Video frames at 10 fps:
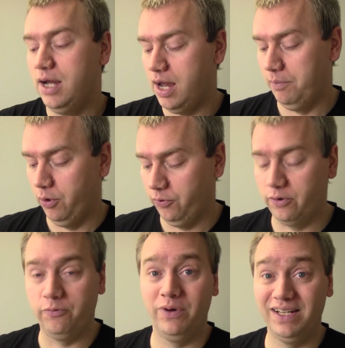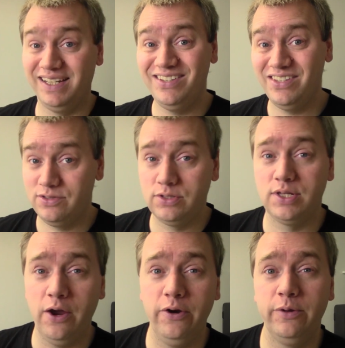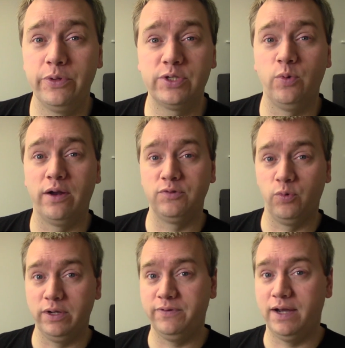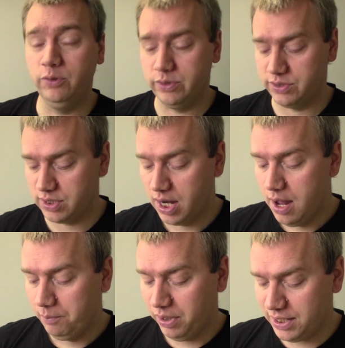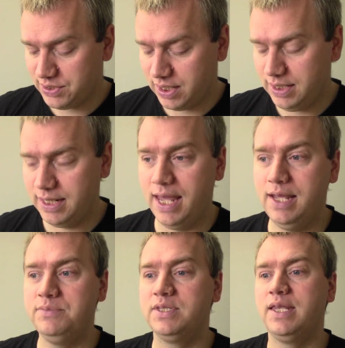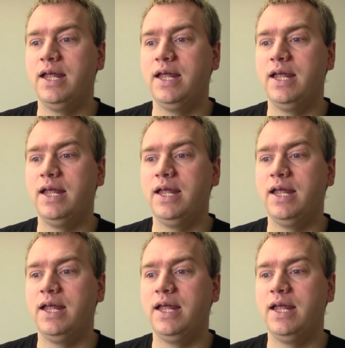And both are really scary with a squad of 25 Ludas. Plus, in games